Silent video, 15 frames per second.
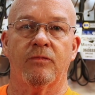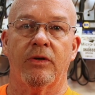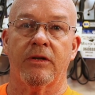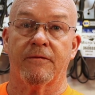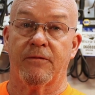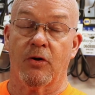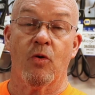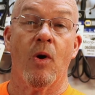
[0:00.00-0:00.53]
with
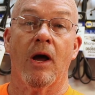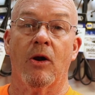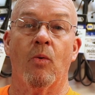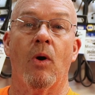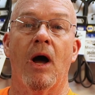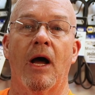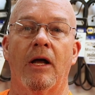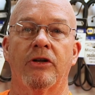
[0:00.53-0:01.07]
it for quite a
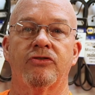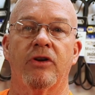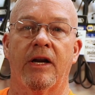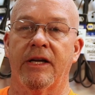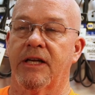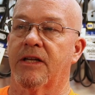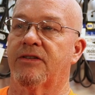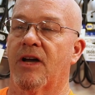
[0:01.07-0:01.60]
while
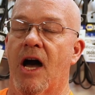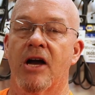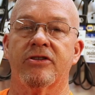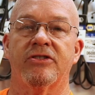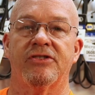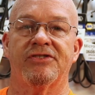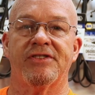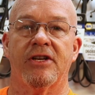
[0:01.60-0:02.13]
trying to get the
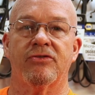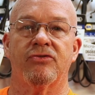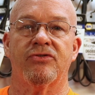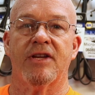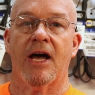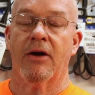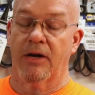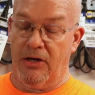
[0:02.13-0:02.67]
oxygen sensors
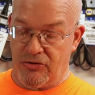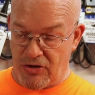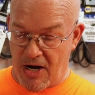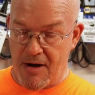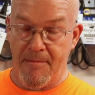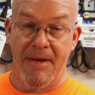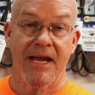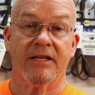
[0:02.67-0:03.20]
out and
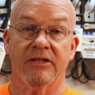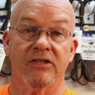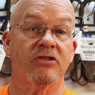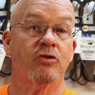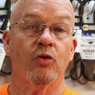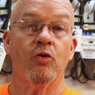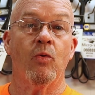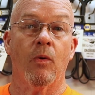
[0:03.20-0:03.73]
trying to make this
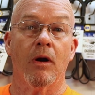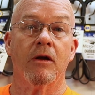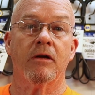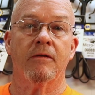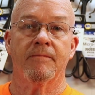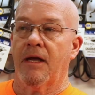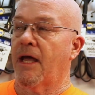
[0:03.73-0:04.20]
tool work.